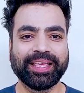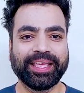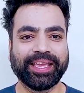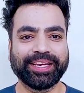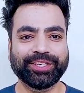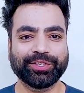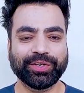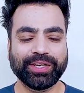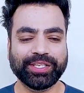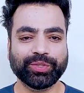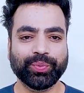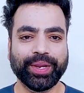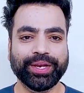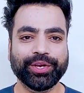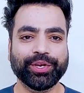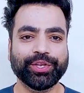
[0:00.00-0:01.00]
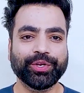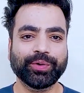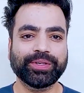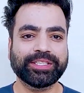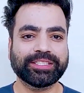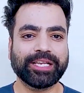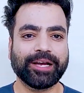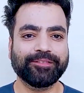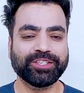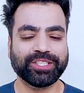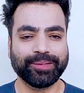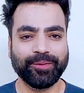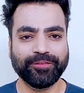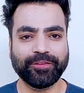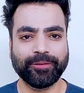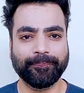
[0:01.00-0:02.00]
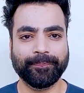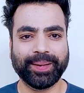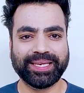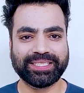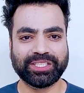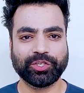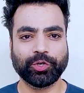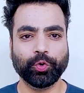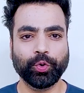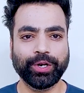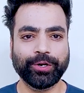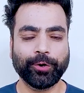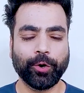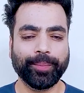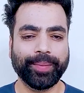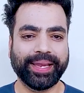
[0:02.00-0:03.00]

In today's video, you will discover some of the best Google Chrome